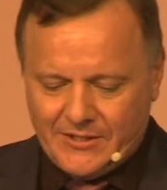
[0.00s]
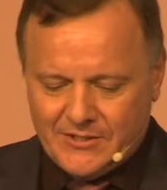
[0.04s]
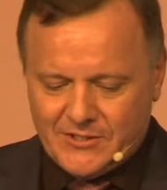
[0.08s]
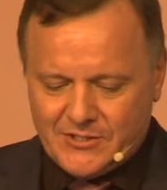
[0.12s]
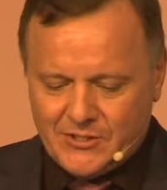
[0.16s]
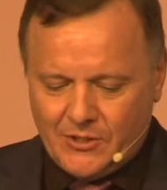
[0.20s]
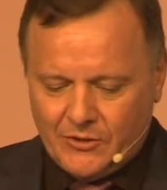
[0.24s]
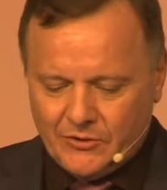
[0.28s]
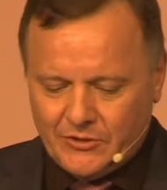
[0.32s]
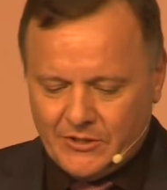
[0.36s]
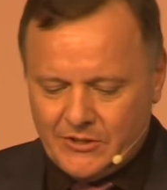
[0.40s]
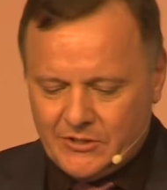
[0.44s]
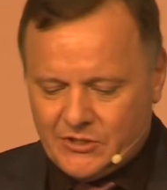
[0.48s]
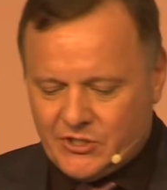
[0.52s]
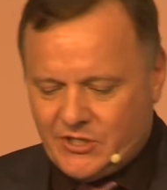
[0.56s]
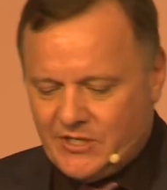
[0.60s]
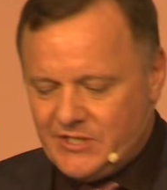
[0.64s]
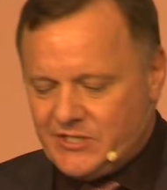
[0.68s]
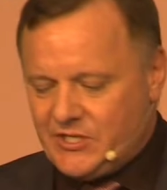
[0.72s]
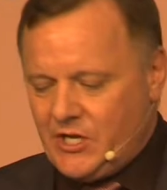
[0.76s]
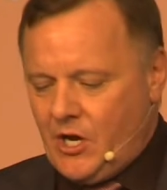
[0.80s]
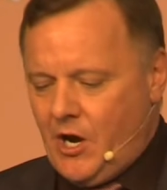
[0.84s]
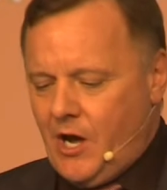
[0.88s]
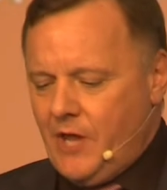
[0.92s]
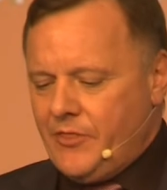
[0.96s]
consultant. She
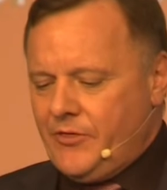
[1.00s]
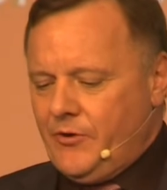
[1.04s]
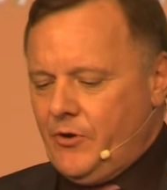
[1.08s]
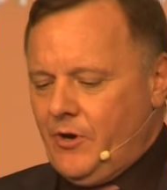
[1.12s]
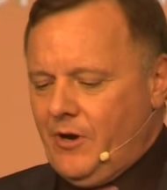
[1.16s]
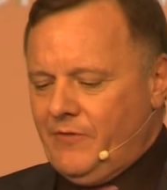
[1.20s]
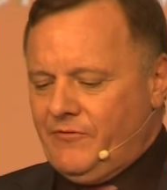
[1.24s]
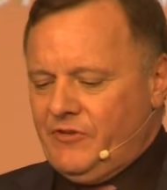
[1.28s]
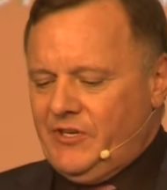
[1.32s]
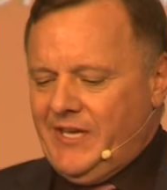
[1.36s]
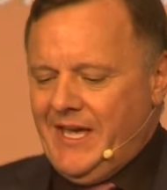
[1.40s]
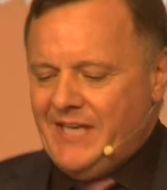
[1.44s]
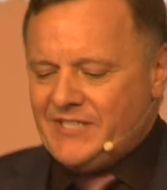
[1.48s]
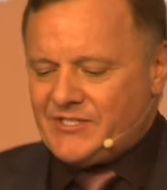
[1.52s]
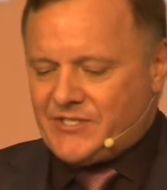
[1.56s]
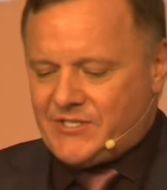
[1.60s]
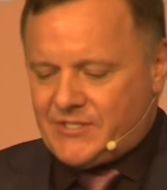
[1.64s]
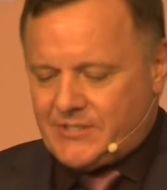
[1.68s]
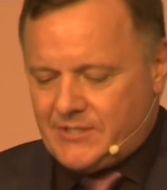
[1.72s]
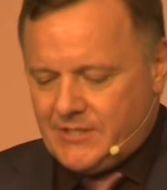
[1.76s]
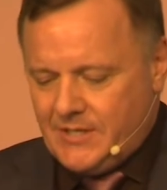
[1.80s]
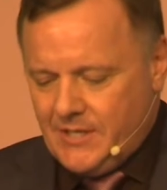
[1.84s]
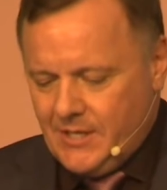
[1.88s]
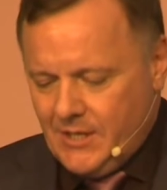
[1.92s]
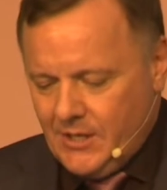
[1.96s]
is the author of Yes,
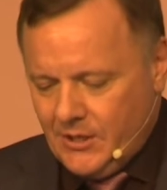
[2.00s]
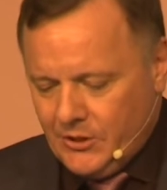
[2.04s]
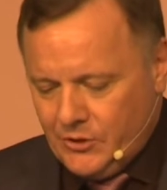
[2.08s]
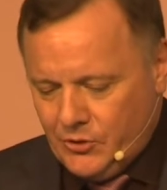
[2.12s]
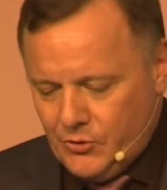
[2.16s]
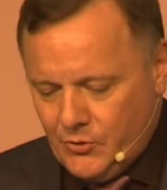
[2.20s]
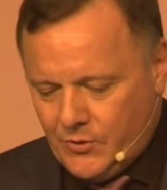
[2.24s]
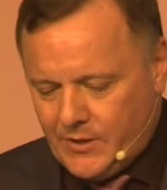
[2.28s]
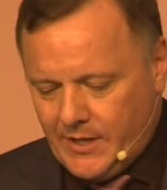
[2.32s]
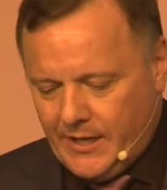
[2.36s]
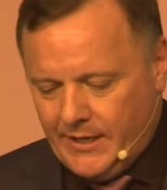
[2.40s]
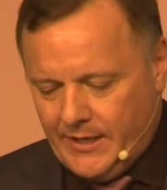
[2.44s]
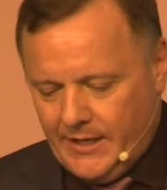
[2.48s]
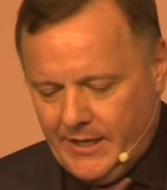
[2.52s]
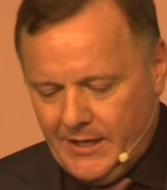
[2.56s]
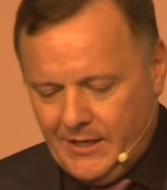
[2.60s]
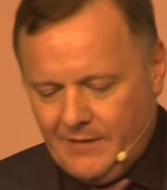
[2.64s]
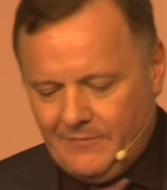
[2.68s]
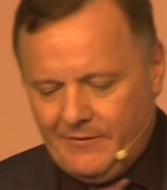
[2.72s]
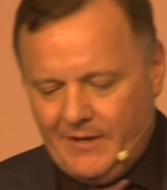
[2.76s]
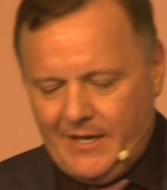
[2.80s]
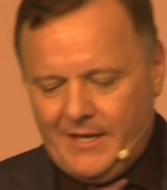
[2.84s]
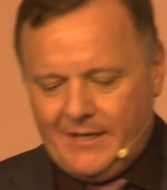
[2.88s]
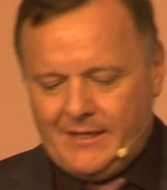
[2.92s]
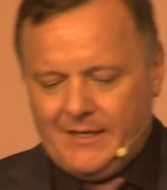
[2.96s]
You Can
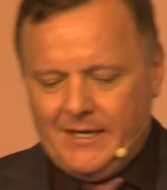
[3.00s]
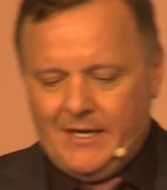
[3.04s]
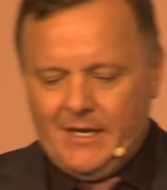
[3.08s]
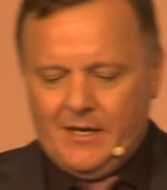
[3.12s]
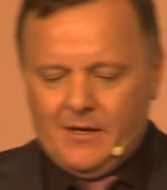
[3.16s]
Innovate.